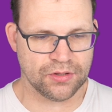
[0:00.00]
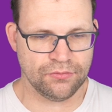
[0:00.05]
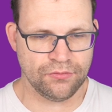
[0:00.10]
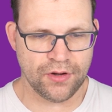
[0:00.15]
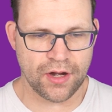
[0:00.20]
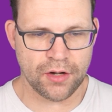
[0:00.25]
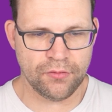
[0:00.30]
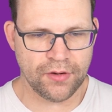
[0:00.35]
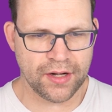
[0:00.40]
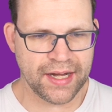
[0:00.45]

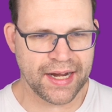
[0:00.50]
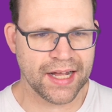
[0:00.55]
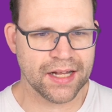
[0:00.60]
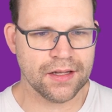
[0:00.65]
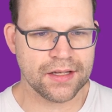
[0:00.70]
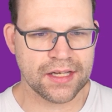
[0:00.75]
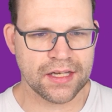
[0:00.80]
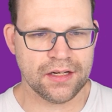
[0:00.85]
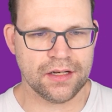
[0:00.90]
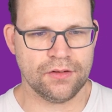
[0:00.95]
Very, very
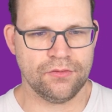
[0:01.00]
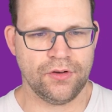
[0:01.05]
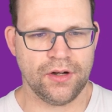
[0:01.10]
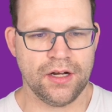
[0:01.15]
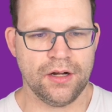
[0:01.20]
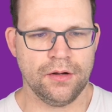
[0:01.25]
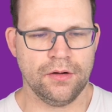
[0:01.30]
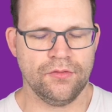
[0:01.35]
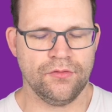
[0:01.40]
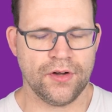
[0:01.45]
elegant,
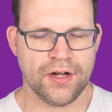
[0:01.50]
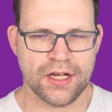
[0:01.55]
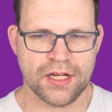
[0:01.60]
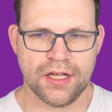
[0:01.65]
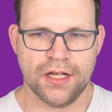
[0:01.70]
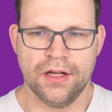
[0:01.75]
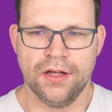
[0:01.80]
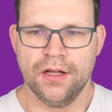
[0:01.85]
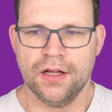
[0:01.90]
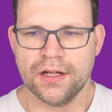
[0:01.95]
very,
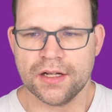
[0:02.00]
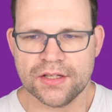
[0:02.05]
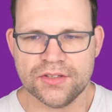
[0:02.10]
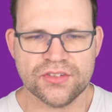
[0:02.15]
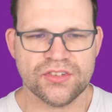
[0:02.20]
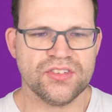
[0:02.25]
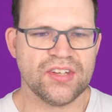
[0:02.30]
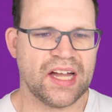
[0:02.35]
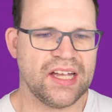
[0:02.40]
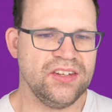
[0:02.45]
very
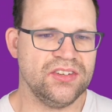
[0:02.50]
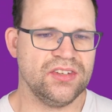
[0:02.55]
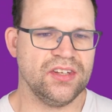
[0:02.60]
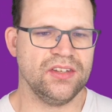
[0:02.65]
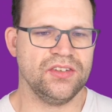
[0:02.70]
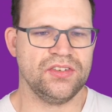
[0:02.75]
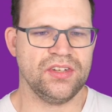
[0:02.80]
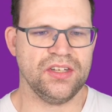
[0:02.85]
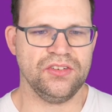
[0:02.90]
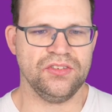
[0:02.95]
concise
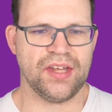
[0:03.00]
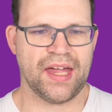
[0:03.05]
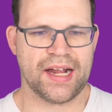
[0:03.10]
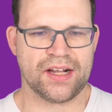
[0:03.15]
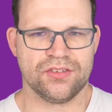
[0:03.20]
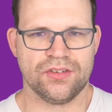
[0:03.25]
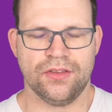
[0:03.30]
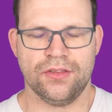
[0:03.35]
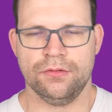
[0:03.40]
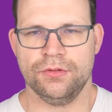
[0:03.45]

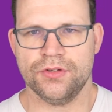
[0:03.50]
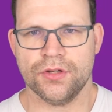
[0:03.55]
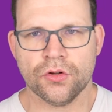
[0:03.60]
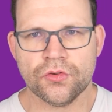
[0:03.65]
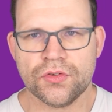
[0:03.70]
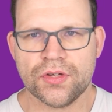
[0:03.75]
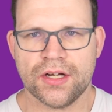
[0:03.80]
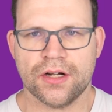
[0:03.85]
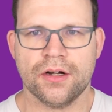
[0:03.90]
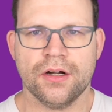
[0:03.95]
syntax. The
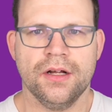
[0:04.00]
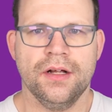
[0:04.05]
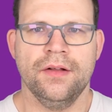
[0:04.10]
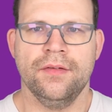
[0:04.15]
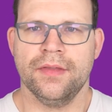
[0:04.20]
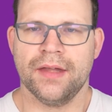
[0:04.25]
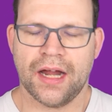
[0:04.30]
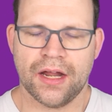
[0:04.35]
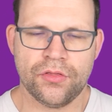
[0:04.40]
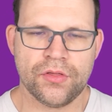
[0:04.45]
result here,
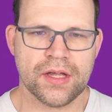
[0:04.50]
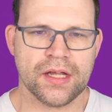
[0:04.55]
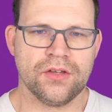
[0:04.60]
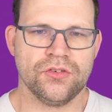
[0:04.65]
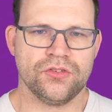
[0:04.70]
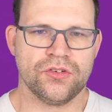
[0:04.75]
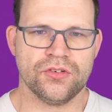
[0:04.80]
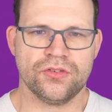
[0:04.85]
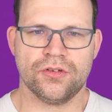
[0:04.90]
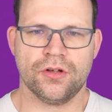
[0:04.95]
I think,
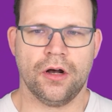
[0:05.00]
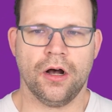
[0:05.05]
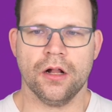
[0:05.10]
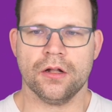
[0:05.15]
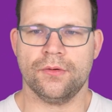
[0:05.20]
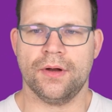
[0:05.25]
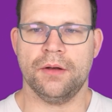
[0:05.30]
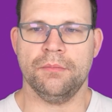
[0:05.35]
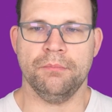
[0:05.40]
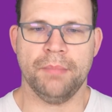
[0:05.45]
is just all
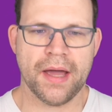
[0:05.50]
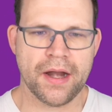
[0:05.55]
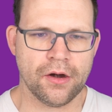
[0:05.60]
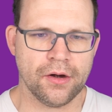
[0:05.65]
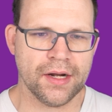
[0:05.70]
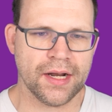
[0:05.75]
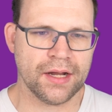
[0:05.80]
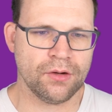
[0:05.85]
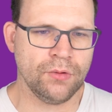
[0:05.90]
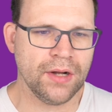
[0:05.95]
around better,
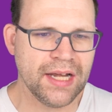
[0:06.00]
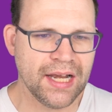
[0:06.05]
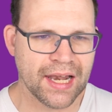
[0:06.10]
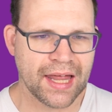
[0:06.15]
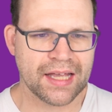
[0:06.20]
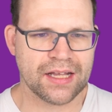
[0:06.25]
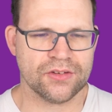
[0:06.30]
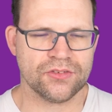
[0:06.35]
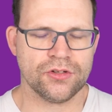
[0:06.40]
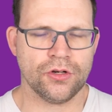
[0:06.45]
and I really
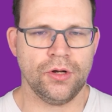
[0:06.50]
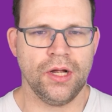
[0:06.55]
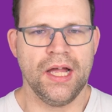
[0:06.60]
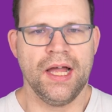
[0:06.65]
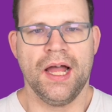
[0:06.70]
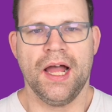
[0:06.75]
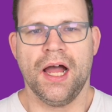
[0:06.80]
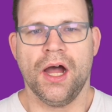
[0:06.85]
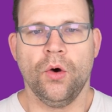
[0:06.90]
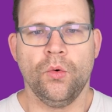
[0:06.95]
like it. So
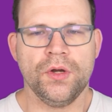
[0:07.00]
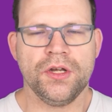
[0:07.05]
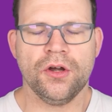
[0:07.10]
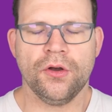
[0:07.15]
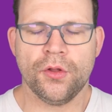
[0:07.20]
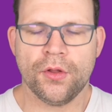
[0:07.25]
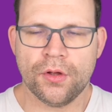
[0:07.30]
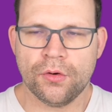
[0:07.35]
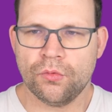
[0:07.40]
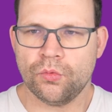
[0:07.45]
when
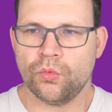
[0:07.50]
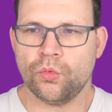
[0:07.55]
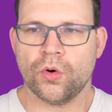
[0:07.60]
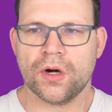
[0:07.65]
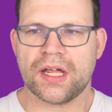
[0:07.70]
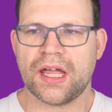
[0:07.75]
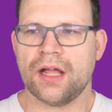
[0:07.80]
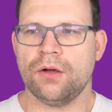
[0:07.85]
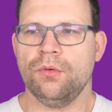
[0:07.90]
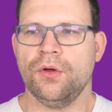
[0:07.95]
you're
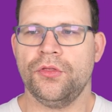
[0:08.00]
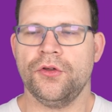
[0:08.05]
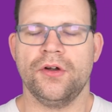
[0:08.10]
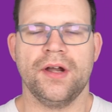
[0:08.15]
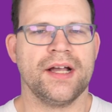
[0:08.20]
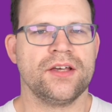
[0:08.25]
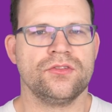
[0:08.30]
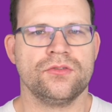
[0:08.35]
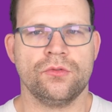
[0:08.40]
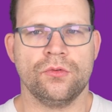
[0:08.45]
working with your
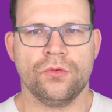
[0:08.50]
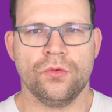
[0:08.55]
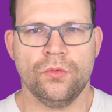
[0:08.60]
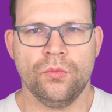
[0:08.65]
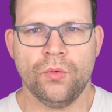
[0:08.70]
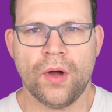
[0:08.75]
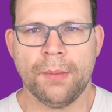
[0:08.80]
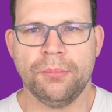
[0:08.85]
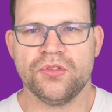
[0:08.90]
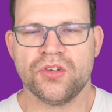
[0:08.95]
next
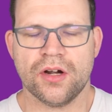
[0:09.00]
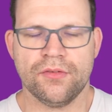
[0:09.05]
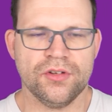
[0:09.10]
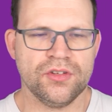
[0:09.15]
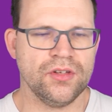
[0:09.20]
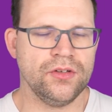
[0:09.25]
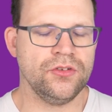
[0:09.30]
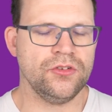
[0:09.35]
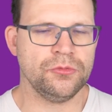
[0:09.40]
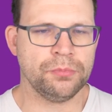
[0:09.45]
web
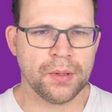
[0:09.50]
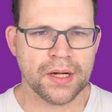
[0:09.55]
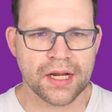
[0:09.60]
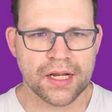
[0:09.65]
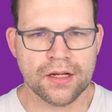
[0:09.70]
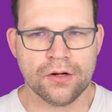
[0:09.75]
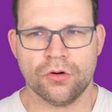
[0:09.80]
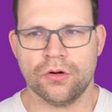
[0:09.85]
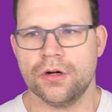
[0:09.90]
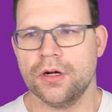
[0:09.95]
service in
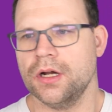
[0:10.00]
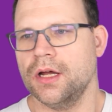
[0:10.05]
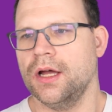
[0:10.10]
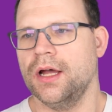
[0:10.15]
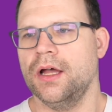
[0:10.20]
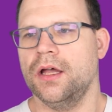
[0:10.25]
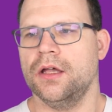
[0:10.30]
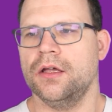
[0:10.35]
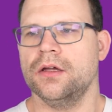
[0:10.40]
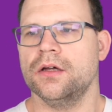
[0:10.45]
Spring or
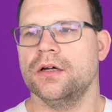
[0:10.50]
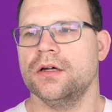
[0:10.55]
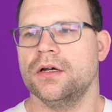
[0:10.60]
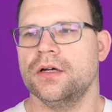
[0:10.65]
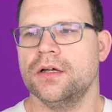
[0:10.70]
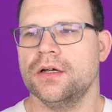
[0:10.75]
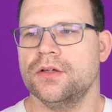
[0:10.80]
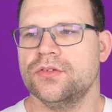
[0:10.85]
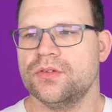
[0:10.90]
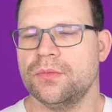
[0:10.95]

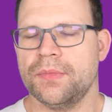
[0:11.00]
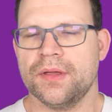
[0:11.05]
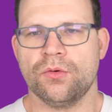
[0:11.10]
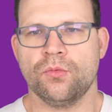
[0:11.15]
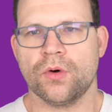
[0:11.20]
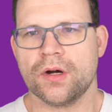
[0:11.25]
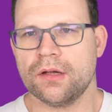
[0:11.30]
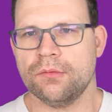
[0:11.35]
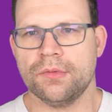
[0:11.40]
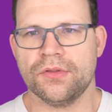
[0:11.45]
something
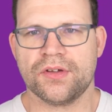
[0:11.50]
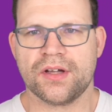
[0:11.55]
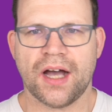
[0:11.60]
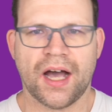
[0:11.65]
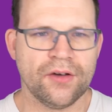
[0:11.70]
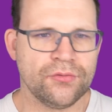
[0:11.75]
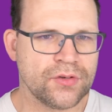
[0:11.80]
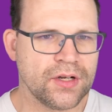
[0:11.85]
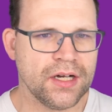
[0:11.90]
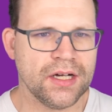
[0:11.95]
working with
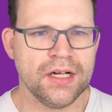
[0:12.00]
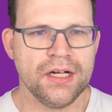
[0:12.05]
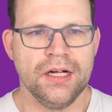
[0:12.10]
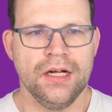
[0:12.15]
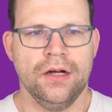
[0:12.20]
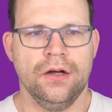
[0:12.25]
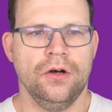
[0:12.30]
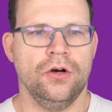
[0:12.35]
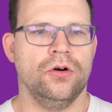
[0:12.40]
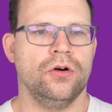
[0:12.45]
Kafka
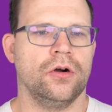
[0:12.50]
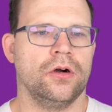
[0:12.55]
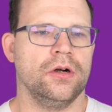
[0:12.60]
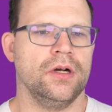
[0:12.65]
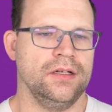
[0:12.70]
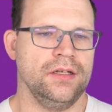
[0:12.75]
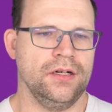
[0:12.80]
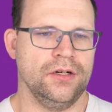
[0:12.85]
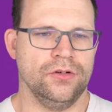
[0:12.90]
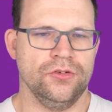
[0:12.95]
or,
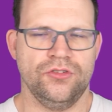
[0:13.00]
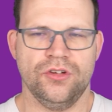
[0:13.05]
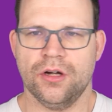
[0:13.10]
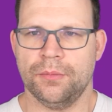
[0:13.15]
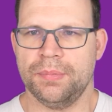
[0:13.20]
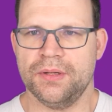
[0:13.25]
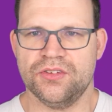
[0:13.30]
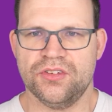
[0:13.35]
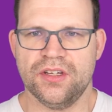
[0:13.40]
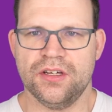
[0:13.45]
you know,
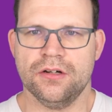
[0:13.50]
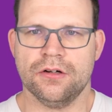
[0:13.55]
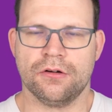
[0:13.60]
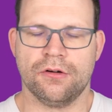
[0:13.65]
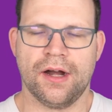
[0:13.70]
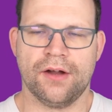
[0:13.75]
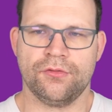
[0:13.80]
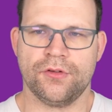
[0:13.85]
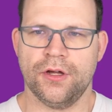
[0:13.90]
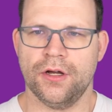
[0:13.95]
gRPC or
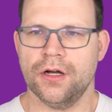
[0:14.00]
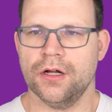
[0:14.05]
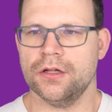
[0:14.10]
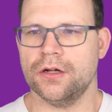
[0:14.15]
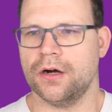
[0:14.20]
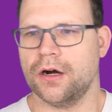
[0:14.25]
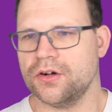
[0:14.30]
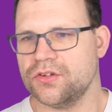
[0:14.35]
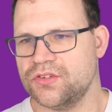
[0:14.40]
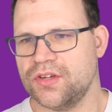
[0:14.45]
GraphQL
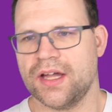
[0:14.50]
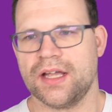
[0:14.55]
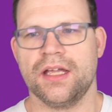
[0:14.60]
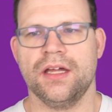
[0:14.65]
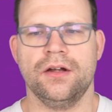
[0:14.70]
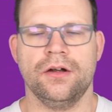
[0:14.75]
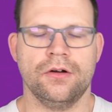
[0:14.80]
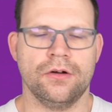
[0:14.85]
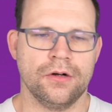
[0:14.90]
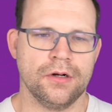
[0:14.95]
or
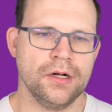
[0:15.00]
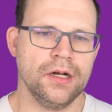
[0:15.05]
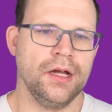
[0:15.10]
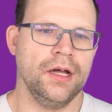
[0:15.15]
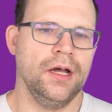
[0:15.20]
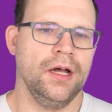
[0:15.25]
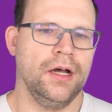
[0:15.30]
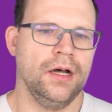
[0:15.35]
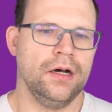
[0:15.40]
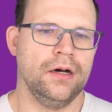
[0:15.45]
RSocket or
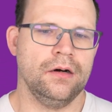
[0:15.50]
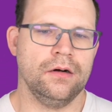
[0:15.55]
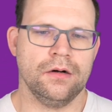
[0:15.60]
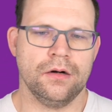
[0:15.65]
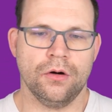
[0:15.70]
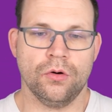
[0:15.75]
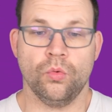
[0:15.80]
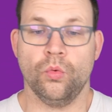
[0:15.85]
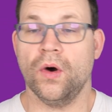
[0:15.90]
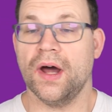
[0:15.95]

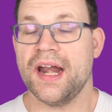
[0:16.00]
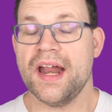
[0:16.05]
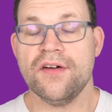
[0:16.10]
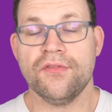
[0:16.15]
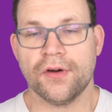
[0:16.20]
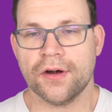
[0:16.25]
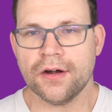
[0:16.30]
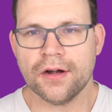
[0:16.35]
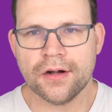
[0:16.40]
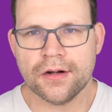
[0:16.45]

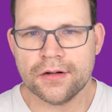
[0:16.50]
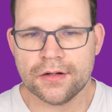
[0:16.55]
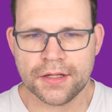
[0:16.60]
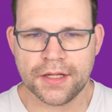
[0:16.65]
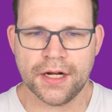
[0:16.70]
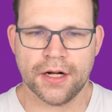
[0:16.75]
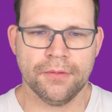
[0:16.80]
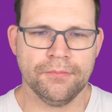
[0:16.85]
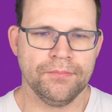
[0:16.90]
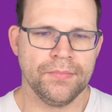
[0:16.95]
whatever,
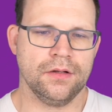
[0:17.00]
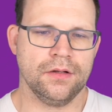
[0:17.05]
you know,